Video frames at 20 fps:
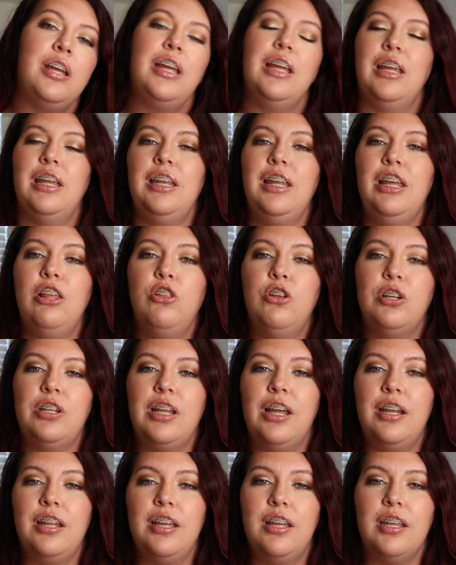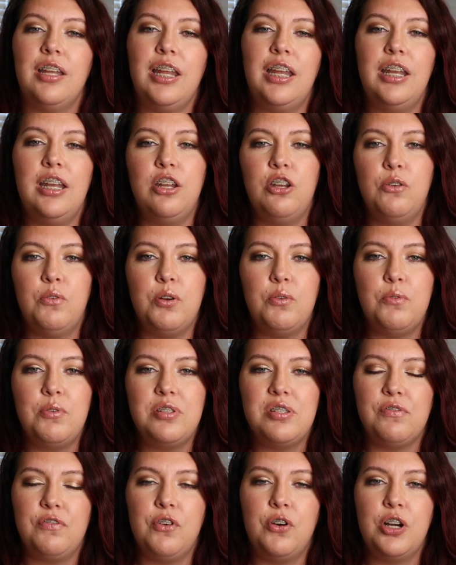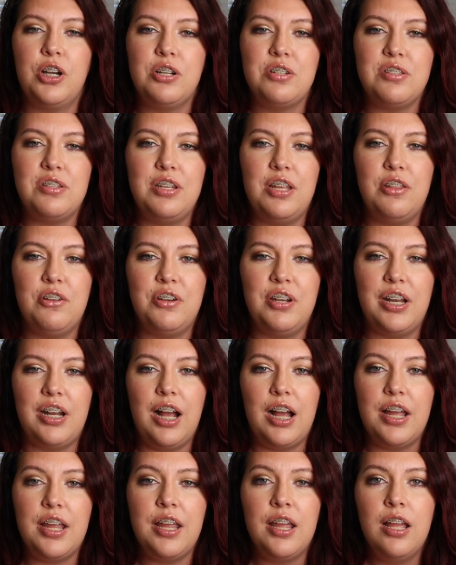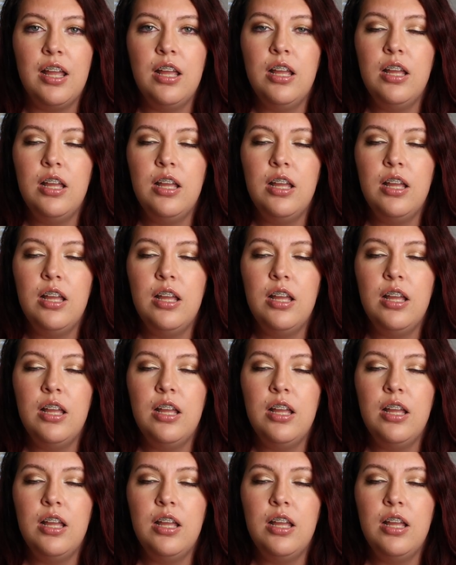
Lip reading: And he looked at it. He didn't know what it was, of course. Neither did I.